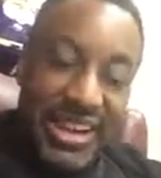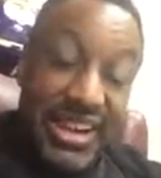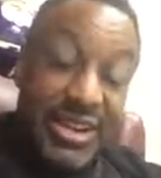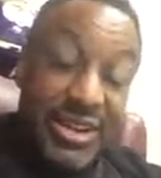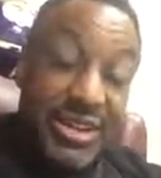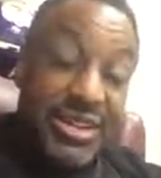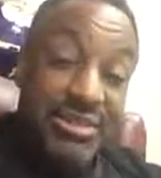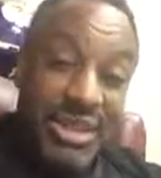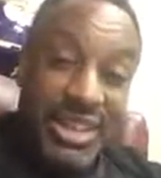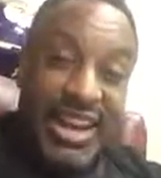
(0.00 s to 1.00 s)
And it dawned
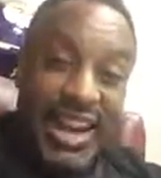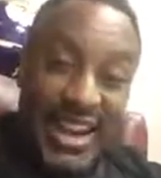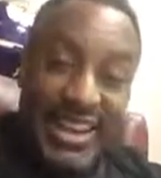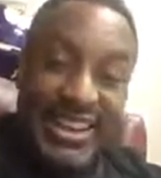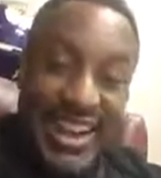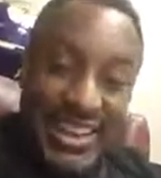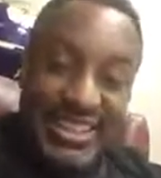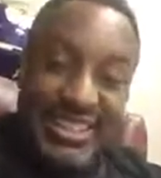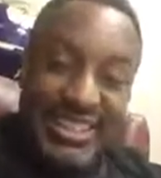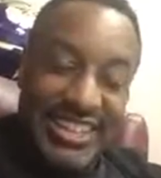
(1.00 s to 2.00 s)
on me that I had
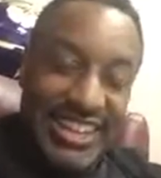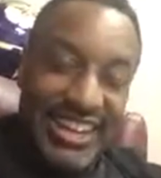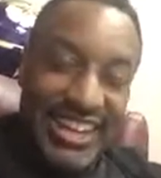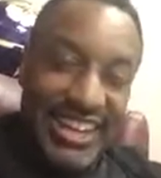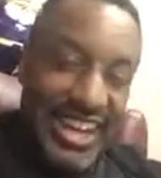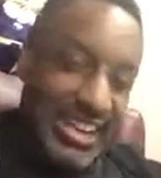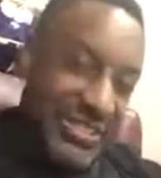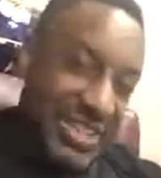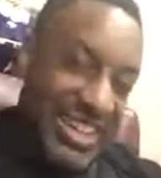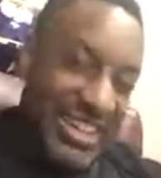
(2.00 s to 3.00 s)
actually done that, and I
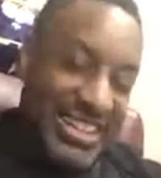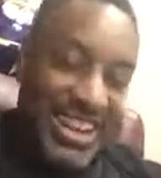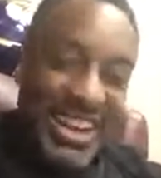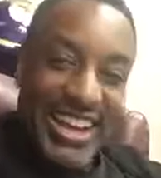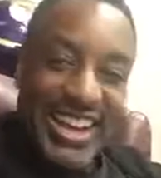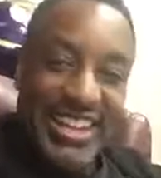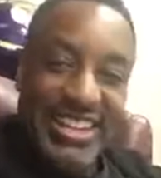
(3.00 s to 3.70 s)
hadn't realized that I had.